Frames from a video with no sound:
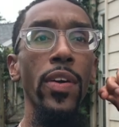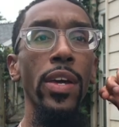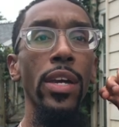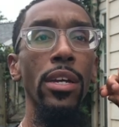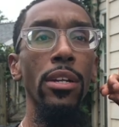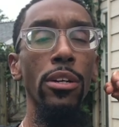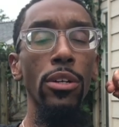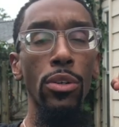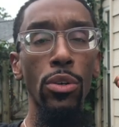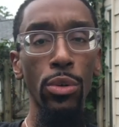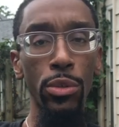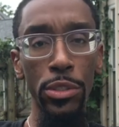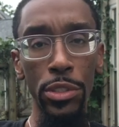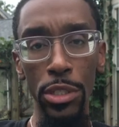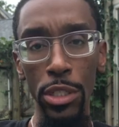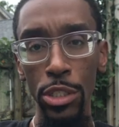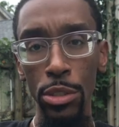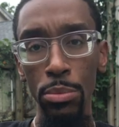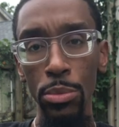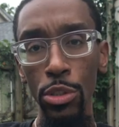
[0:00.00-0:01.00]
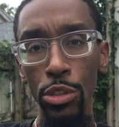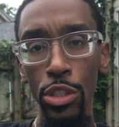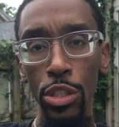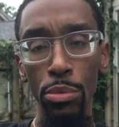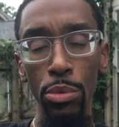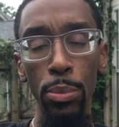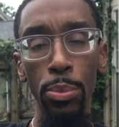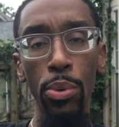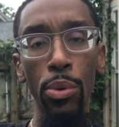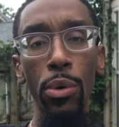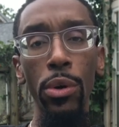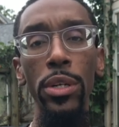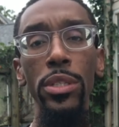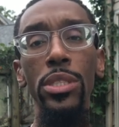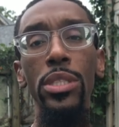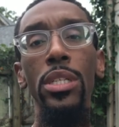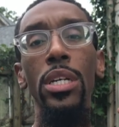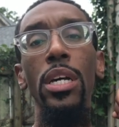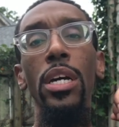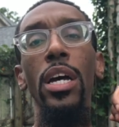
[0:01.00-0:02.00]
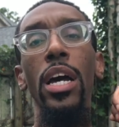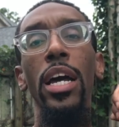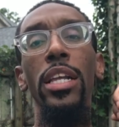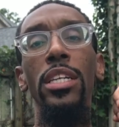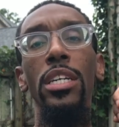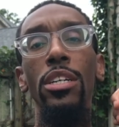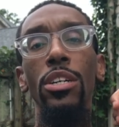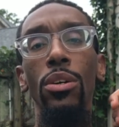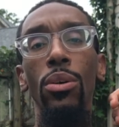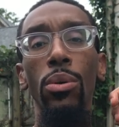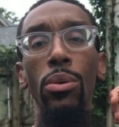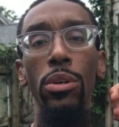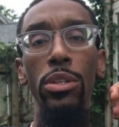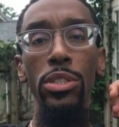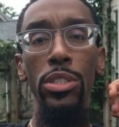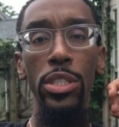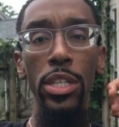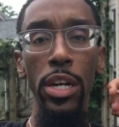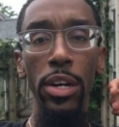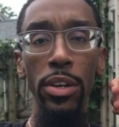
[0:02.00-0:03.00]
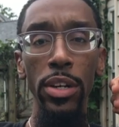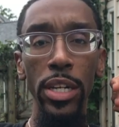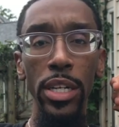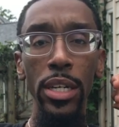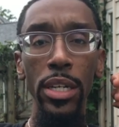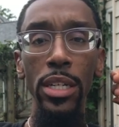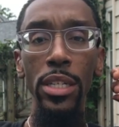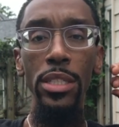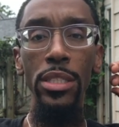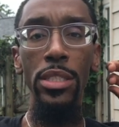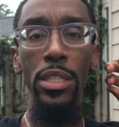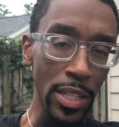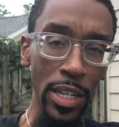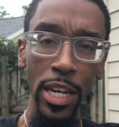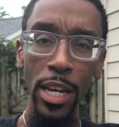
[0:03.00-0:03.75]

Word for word: you know, of course there's music reports, and then of course there is the